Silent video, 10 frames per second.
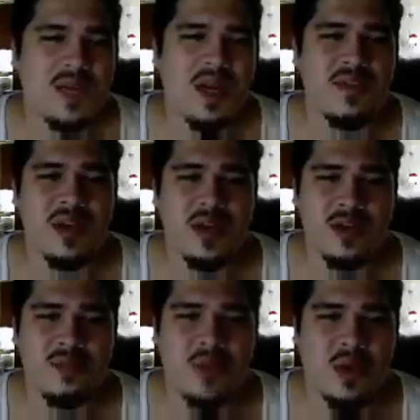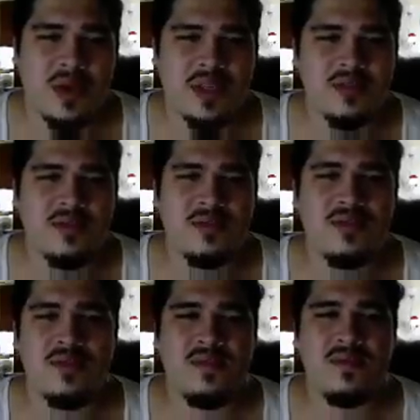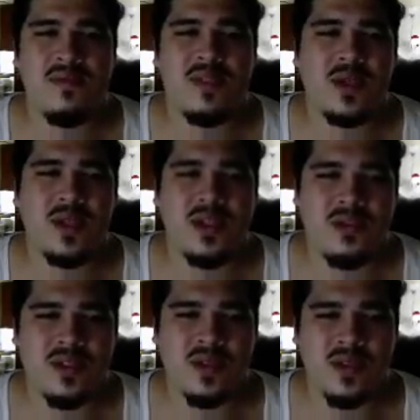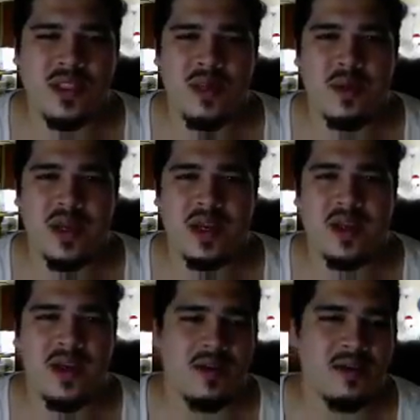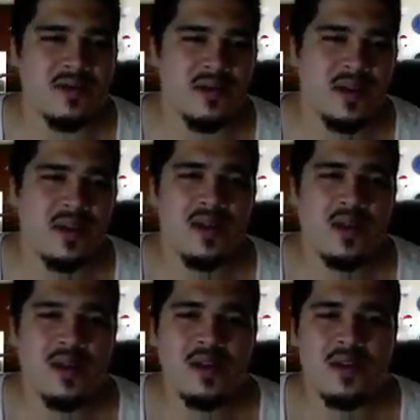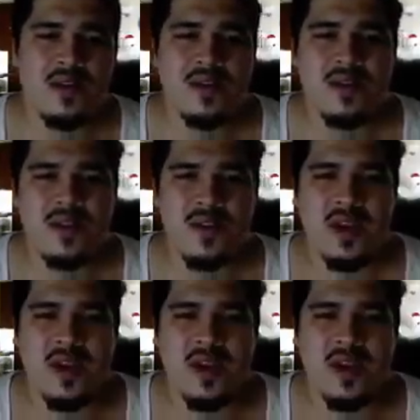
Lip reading: a boring, do it the same way kind of guy. So there.